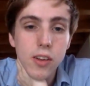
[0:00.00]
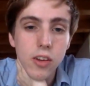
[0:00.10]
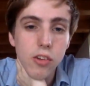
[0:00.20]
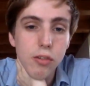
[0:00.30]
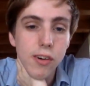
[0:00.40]

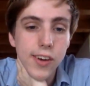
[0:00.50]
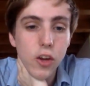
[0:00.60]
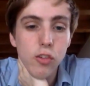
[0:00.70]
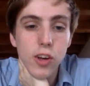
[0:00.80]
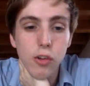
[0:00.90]
It's a very easy
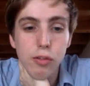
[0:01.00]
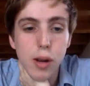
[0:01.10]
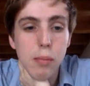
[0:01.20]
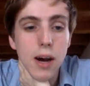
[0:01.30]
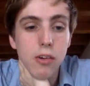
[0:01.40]
way to
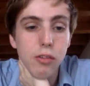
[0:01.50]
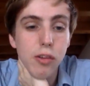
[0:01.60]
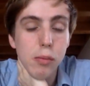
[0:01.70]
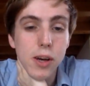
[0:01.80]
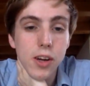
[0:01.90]
frame out of the
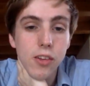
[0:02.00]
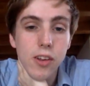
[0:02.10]
debate,